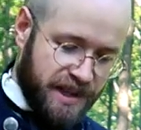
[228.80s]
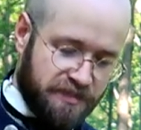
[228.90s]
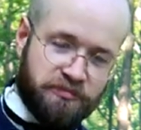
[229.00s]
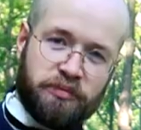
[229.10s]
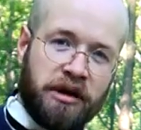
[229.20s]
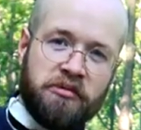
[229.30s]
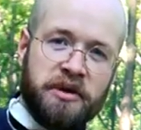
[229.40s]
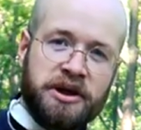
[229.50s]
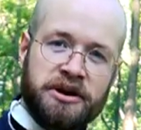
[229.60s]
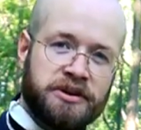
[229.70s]
It'd probably
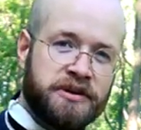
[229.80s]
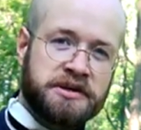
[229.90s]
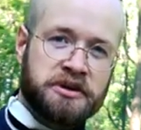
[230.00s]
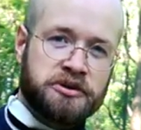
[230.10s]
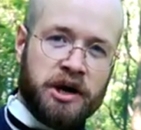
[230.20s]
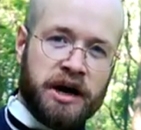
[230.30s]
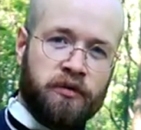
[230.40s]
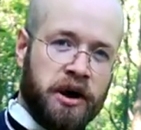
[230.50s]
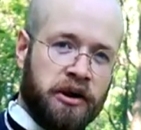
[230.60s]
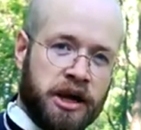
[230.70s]
be good to do this on your
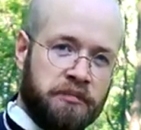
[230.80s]
driveway or like